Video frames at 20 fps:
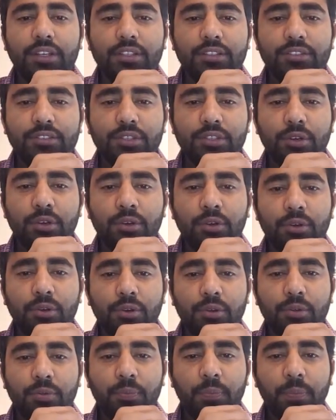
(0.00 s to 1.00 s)
So,
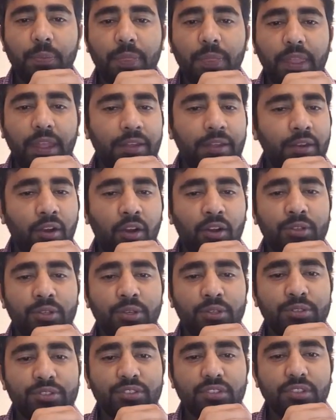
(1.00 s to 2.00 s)
and all
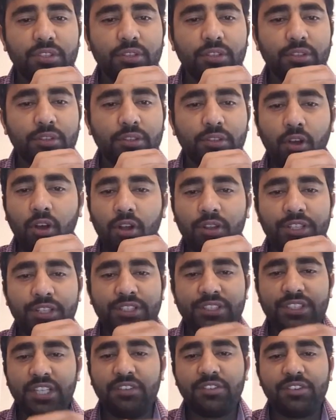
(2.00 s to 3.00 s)
those, all
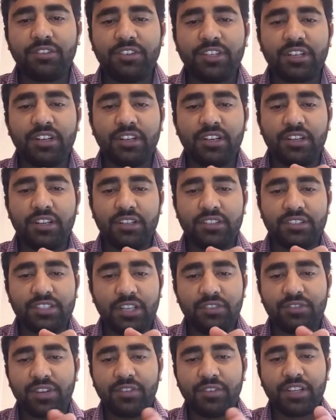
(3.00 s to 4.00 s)
these self-driven car,
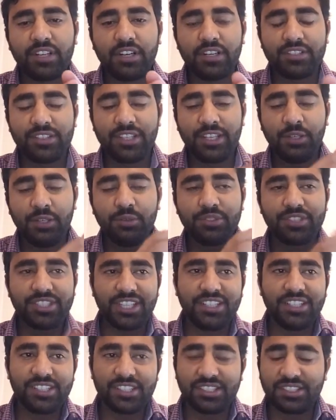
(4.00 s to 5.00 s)
self-driving cars, they use
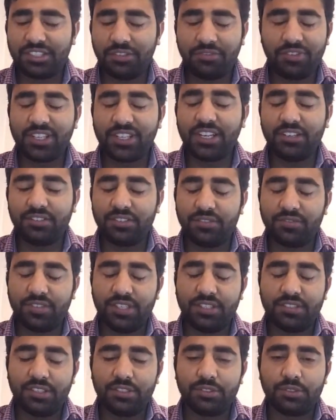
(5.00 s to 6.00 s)
sensors, different kinds of
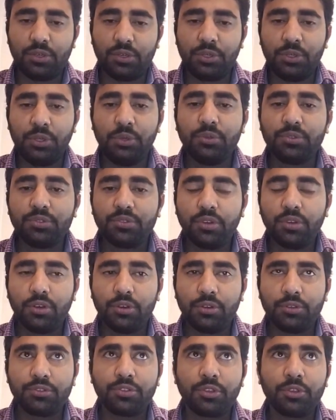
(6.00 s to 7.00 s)
sensors. So you
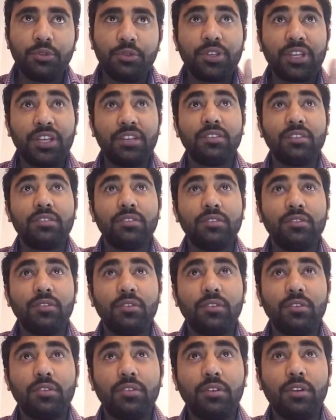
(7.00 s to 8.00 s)
also you can
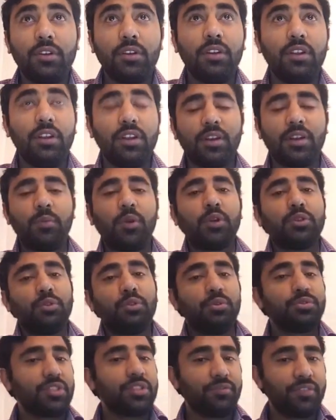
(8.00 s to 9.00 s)
learn about
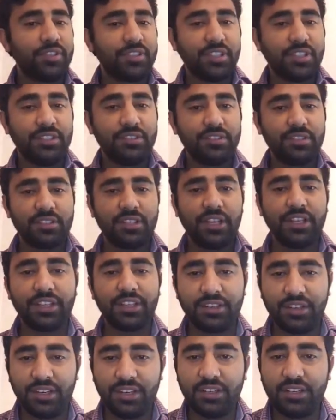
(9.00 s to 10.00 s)
those different sensors like
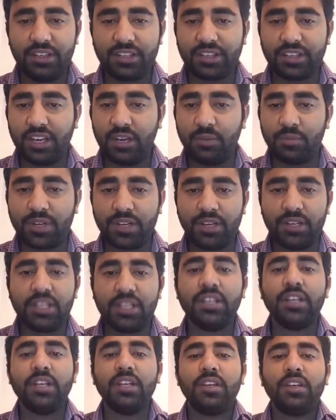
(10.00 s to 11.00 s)
radar, camera,
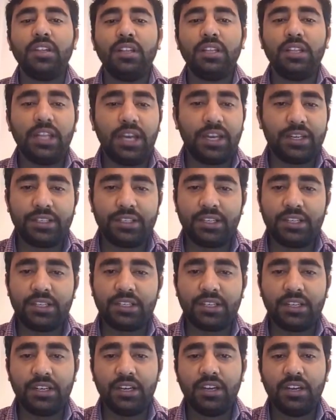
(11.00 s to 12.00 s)
lidar,